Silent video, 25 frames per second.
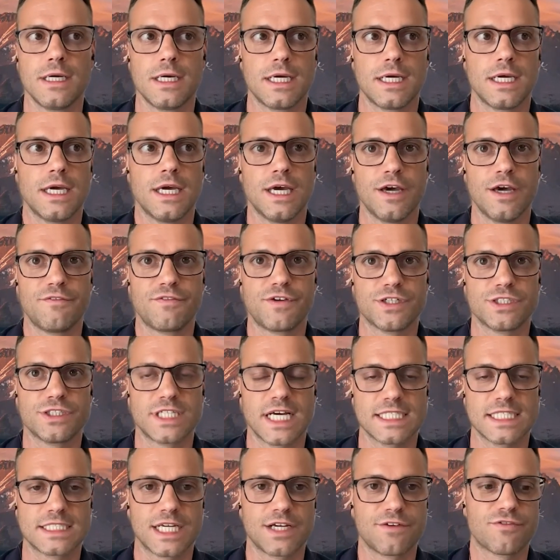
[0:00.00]
If you're
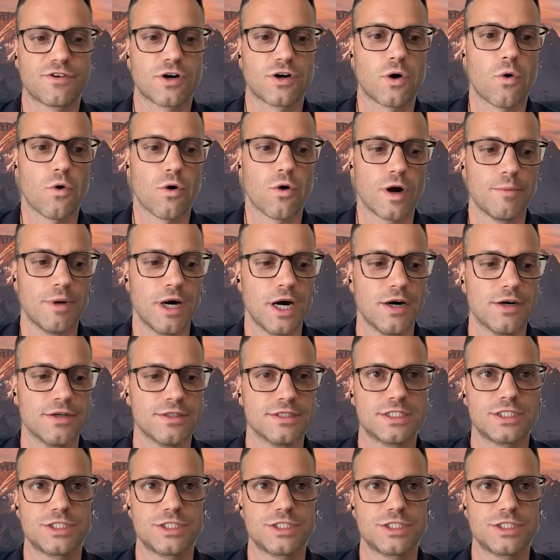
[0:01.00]
testing for hormones,